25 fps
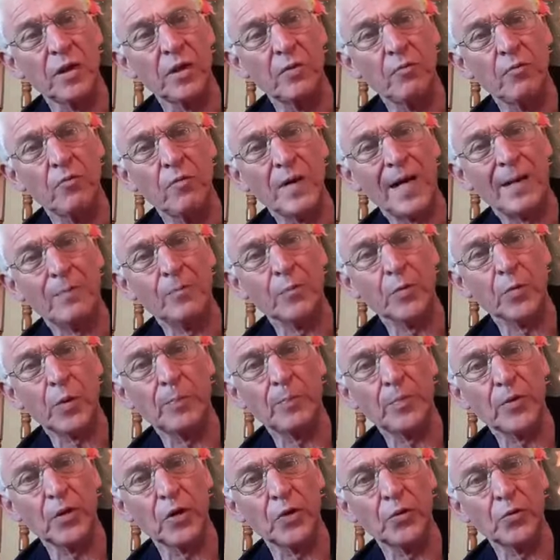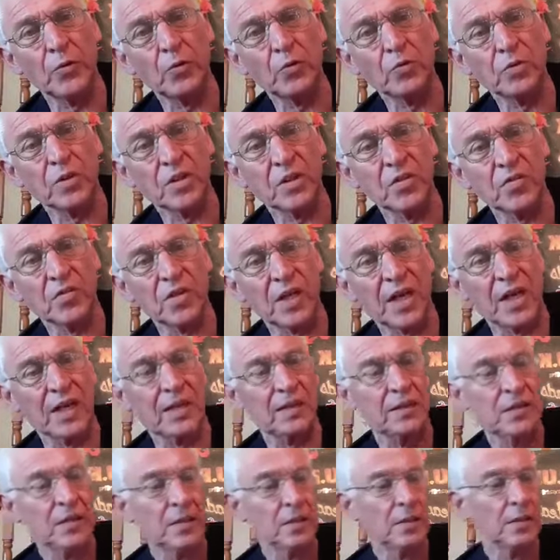rammed with product, is that.
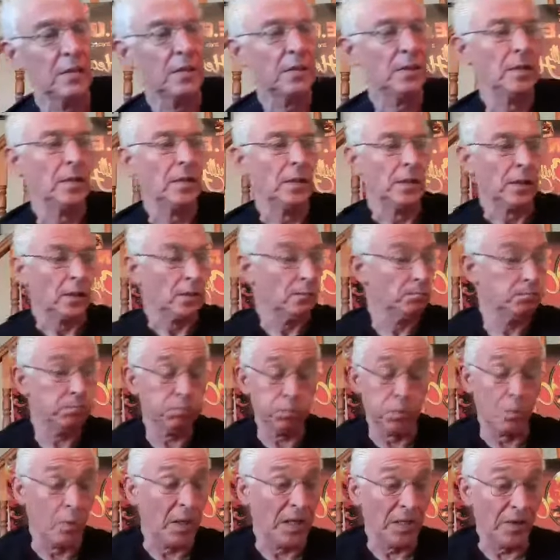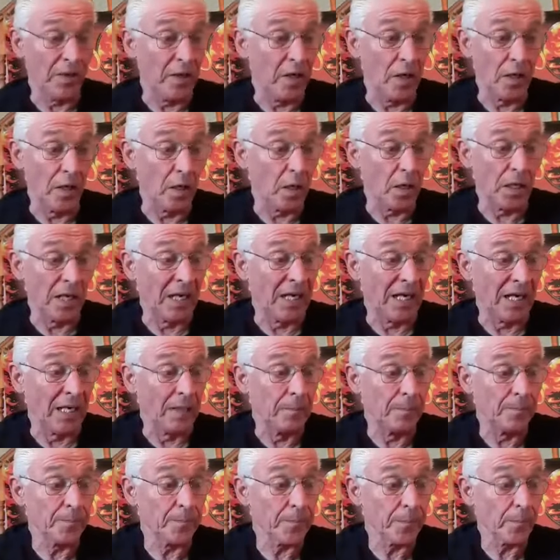Well, they all are.
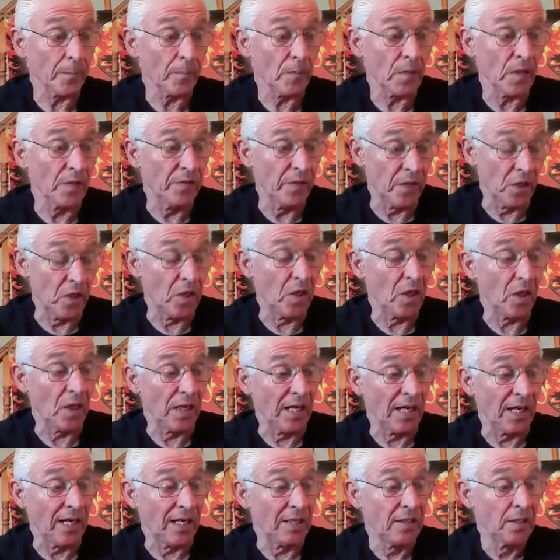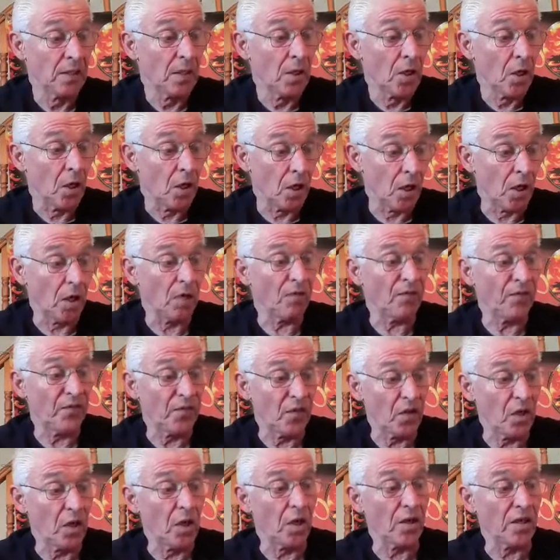They all are. All
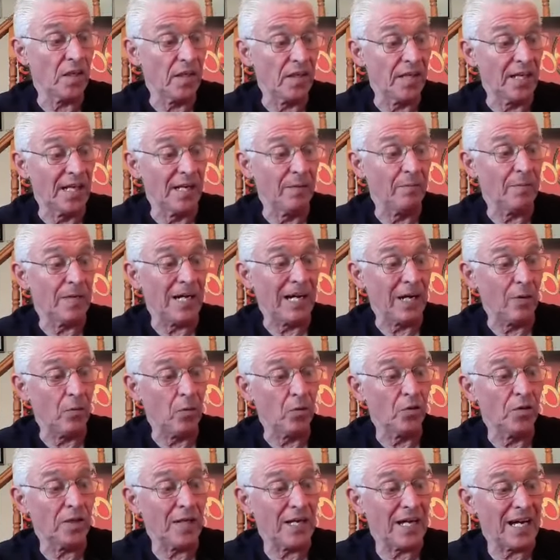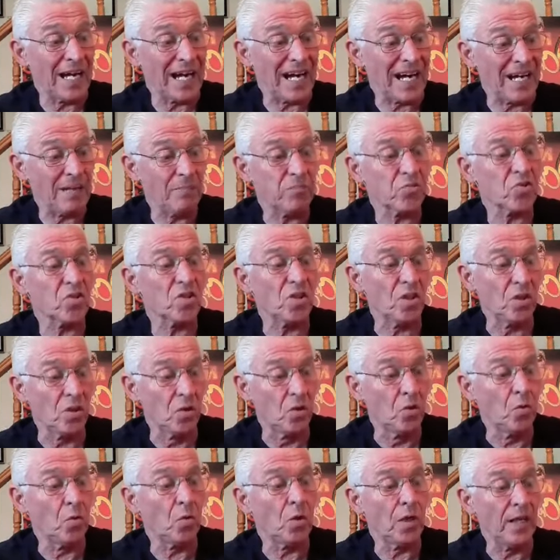four of them I would
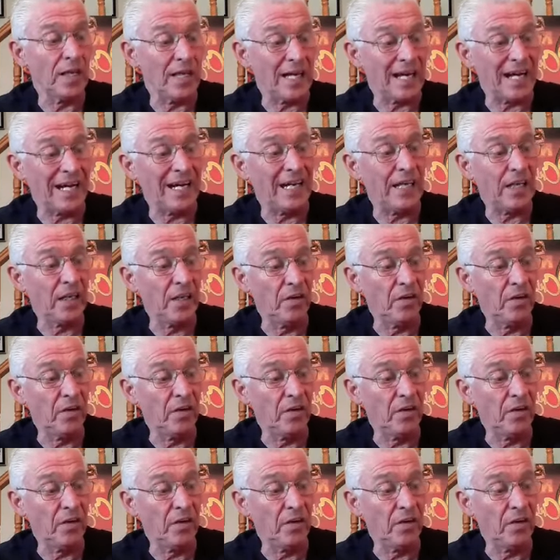absolutely highly